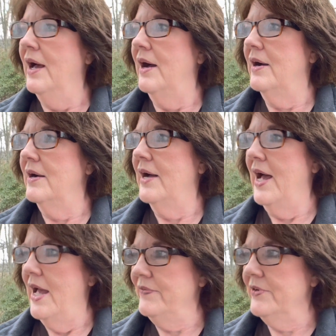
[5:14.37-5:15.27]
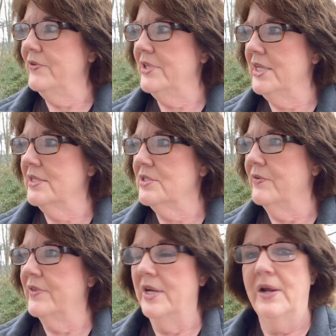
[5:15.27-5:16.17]
Uh, I have different things
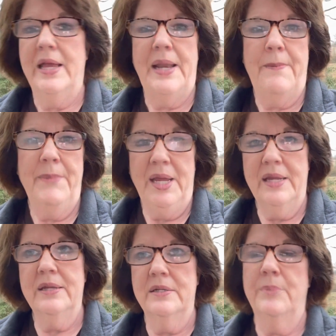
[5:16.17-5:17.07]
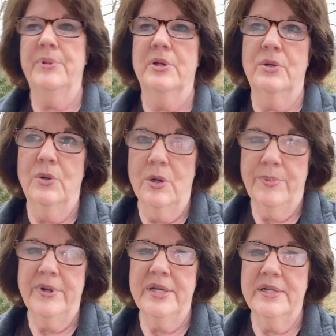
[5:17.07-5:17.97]
over there and I may end up
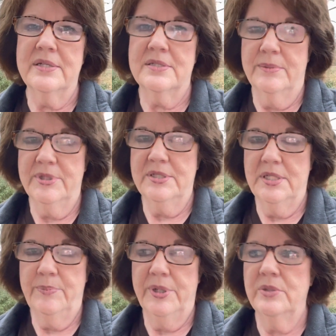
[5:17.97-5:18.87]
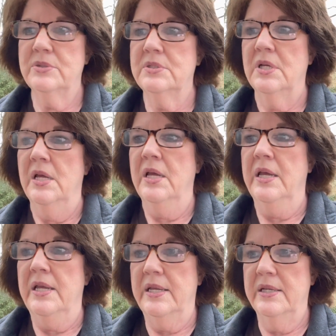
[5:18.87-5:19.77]
incorporating some of the T-posts
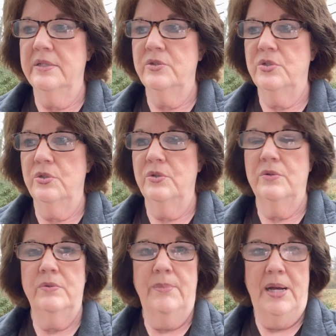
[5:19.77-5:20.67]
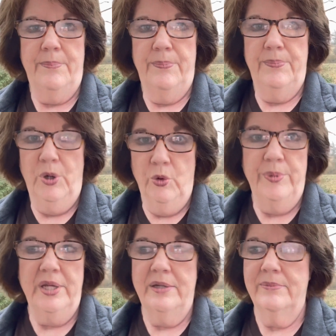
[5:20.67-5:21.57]
into my pole
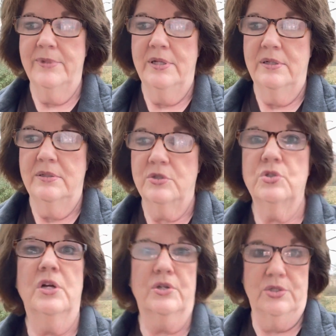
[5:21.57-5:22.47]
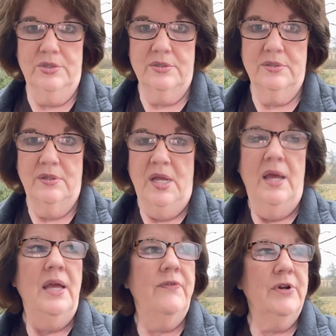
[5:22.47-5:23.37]
bean structures.
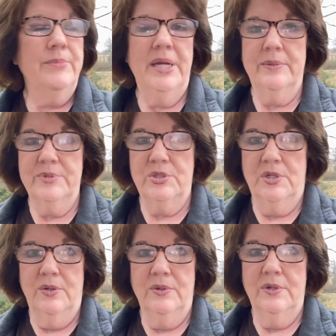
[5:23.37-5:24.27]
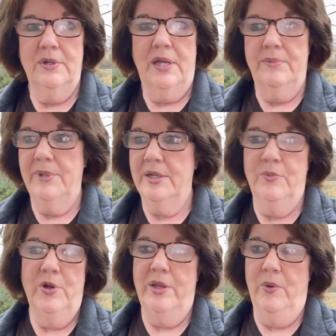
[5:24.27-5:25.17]
If it'll make them stronger and make them
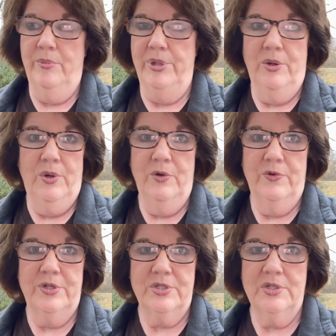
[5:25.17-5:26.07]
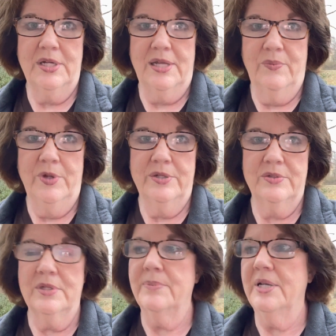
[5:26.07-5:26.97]
where they won't blow over in a straight line wind or
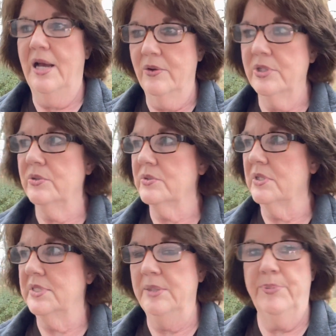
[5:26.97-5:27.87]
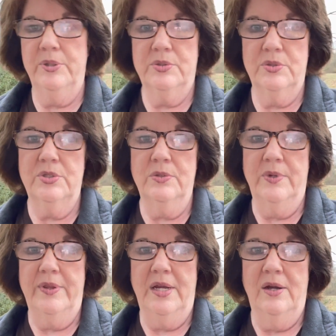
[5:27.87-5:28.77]
something, I'll use a T-post or two
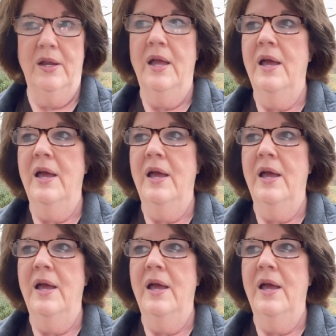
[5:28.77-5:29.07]
in there.